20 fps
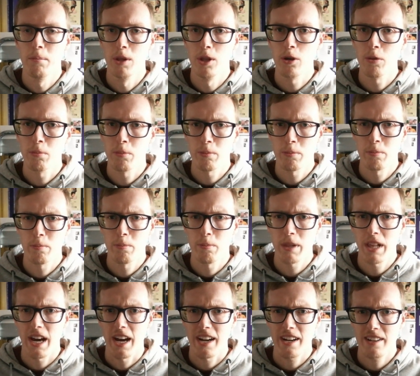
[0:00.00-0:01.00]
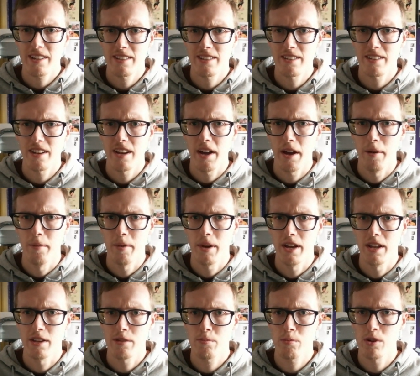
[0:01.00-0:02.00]
blue plaques, and
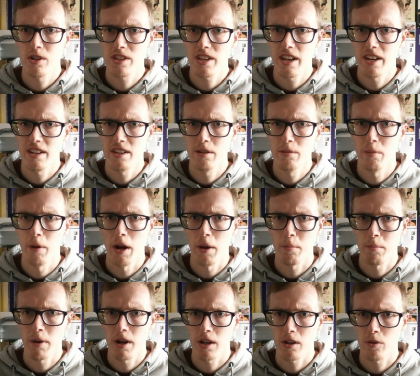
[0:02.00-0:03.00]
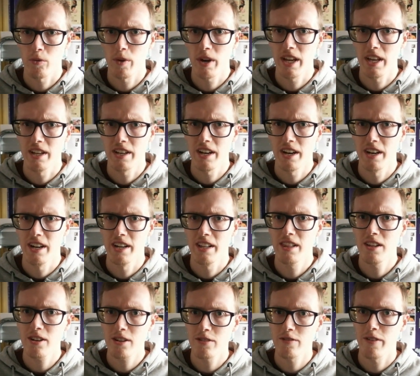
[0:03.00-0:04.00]
it's presented by Mike Read.
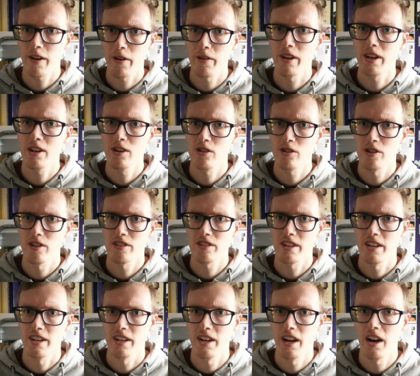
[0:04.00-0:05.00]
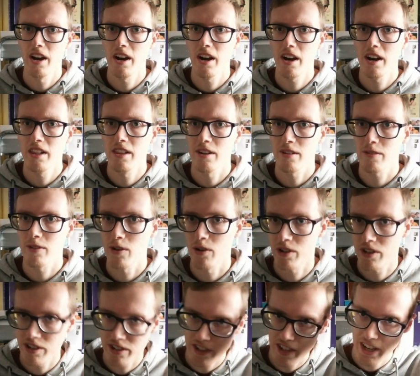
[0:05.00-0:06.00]
It looks very interesting. I look
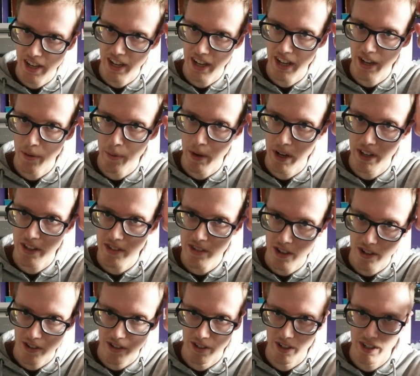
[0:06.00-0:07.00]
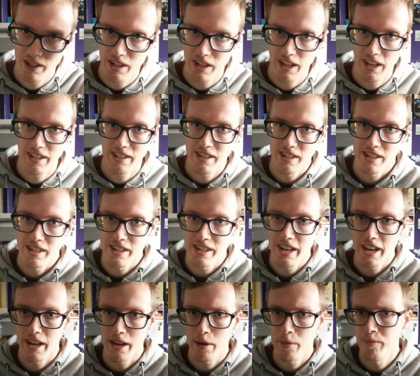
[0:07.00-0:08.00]
forward to seeing it when it's on later
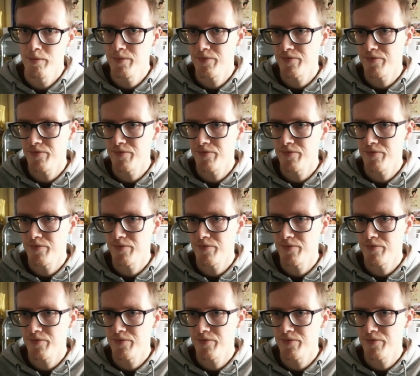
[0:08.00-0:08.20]
today.